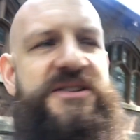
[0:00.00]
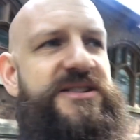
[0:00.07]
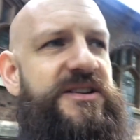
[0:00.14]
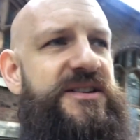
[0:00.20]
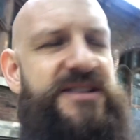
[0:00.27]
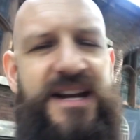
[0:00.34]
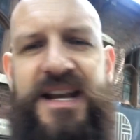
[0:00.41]

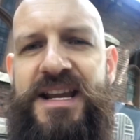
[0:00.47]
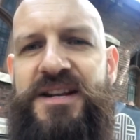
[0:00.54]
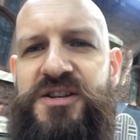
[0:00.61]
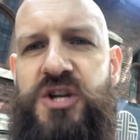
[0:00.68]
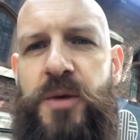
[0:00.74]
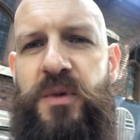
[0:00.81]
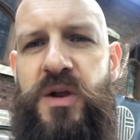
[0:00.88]
city in
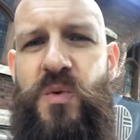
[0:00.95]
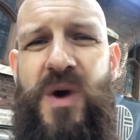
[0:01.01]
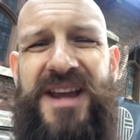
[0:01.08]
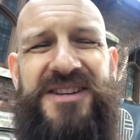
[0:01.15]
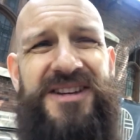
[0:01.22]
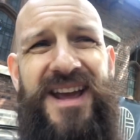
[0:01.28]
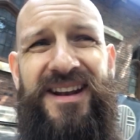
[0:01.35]
so many
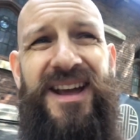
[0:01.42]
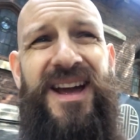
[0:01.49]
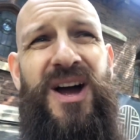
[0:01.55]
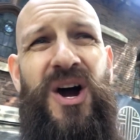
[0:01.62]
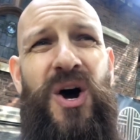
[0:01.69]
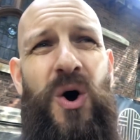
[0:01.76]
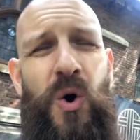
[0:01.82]
ways, yet
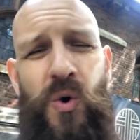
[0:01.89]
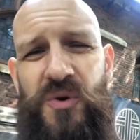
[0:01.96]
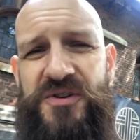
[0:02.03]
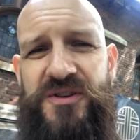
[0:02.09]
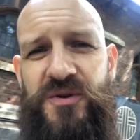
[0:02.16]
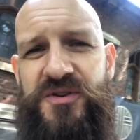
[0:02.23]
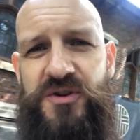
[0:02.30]

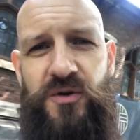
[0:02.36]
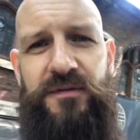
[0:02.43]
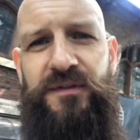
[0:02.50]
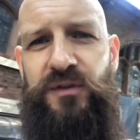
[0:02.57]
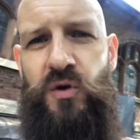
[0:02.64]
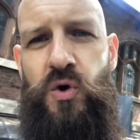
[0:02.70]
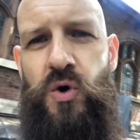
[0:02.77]
also so
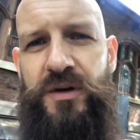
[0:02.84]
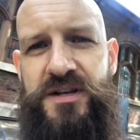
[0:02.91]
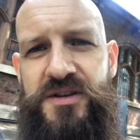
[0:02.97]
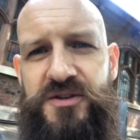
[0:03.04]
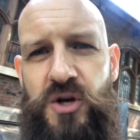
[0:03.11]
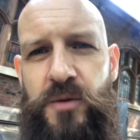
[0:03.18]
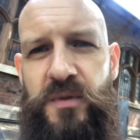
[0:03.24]
flawed in
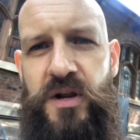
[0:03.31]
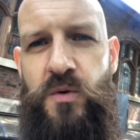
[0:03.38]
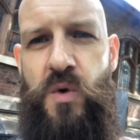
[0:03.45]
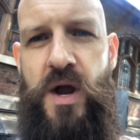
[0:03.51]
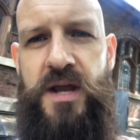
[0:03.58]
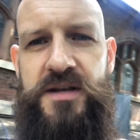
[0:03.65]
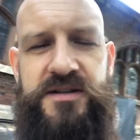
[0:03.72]
so many
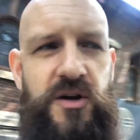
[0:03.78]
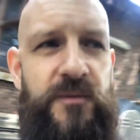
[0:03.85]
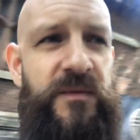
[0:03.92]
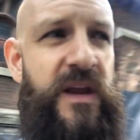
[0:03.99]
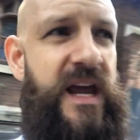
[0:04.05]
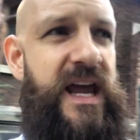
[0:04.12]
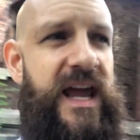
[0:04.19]
ways. So
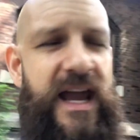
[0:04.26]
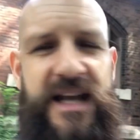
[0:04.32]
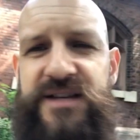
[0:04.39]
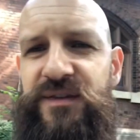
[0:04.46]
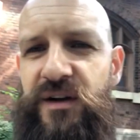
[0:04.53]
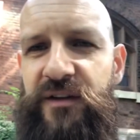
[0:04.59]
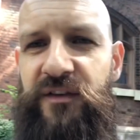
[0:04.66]
it's
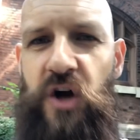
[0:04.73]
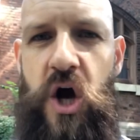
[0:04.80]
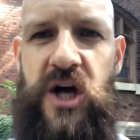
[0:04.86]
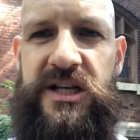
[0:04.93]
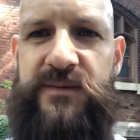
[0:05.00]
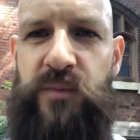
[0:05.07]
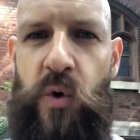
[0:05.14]
full of
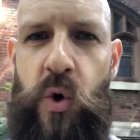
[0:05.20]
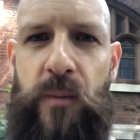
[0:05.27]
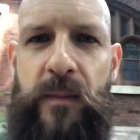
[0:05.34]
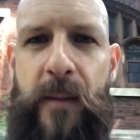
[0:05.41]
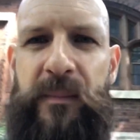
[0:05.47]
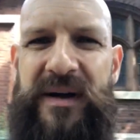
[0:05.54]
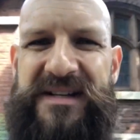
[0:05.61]
gospel
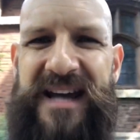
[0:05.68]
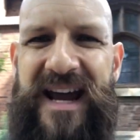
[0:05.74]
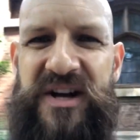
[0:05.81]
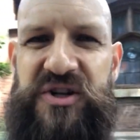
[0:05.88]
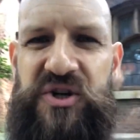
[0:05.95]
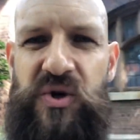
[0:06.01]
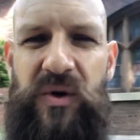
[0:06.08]

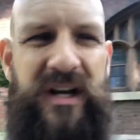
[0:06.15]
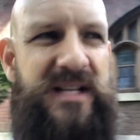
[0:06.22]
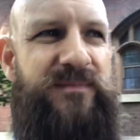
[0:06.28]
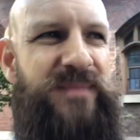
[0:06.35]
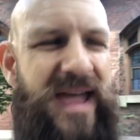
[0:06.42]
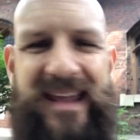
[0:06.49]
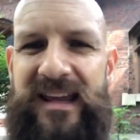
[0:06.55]
potential, and it's
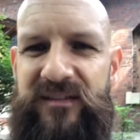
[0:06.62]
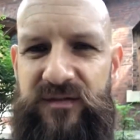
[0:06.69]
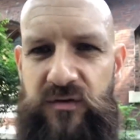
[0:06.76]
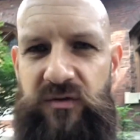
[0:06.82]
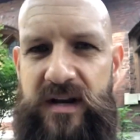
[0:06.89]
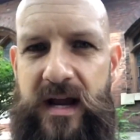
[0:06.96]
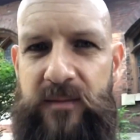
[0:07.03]
begging for
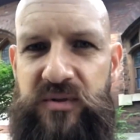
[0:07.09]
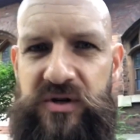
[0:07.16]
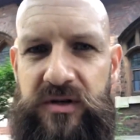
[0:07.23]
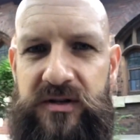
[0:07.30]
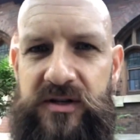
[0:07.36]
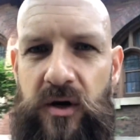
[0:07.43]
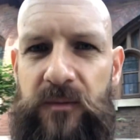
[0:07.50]
redemption.
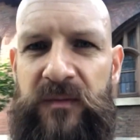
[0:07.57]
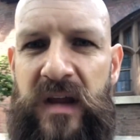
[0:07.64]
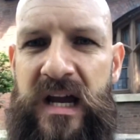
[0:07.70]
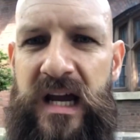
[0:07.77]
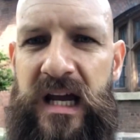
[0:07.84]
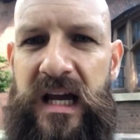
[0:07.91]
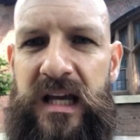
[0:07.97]
So,
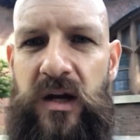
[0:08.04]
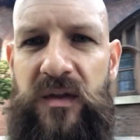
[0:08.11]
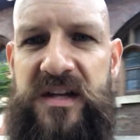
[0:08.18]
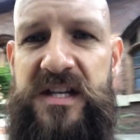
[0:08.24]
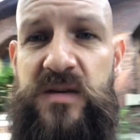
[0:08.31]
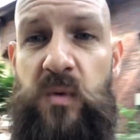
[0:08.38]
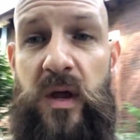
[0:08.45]
this
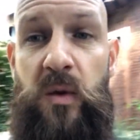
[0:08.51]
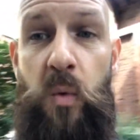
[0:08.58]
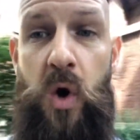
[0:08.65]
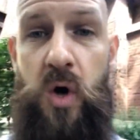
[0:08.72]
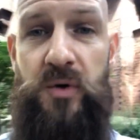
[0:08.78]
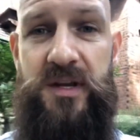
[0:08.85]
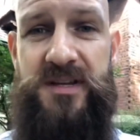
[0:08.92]
is where the
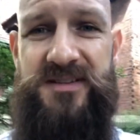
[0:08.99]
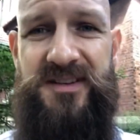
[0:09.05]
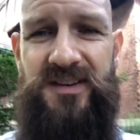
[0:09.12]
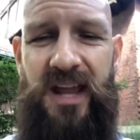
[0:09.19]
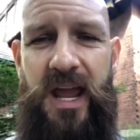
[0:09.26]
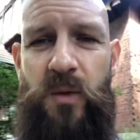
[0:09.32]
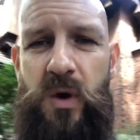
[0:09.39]
world is
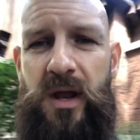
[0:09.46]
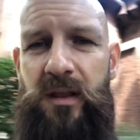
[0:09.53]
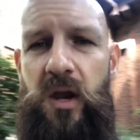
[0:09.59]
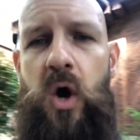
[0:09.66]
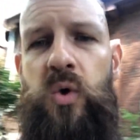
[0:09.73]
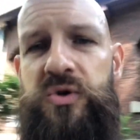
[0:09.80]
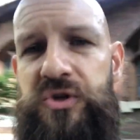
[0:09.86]
and where the
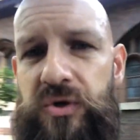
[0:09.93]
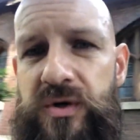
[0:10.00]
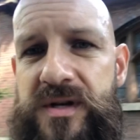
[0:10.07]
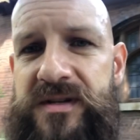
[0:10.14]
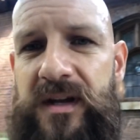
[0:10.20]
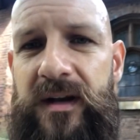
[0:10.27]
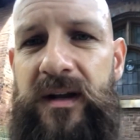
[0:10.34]
culture
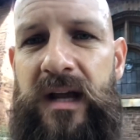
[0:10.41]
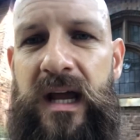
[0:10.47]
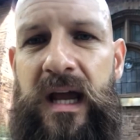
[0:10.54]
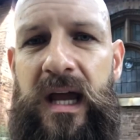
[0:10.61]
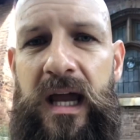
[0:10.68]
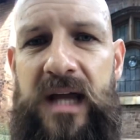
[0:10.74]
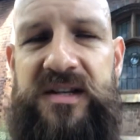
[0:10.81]
is, and
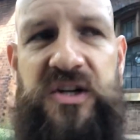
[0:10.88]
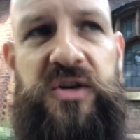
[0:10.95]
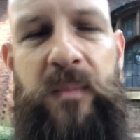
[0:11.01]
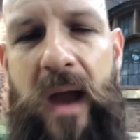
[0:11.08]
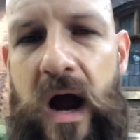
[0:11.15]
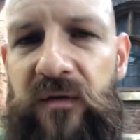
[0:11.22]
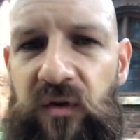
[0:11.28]
it's such a
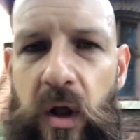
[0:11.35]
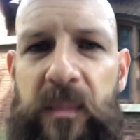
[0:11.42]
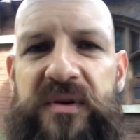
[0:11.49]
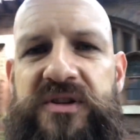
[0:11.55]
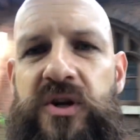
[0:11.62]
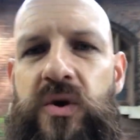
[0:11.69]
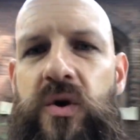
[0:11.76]
powerful
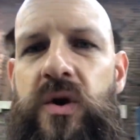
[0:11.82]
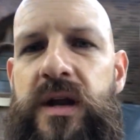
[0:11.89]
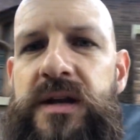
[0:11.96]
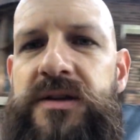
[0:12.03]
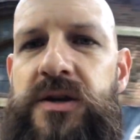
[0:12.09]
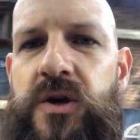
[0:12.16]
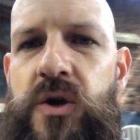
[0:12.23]
opportunity
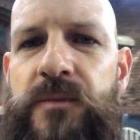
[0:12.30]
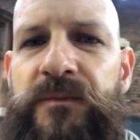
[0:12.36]
to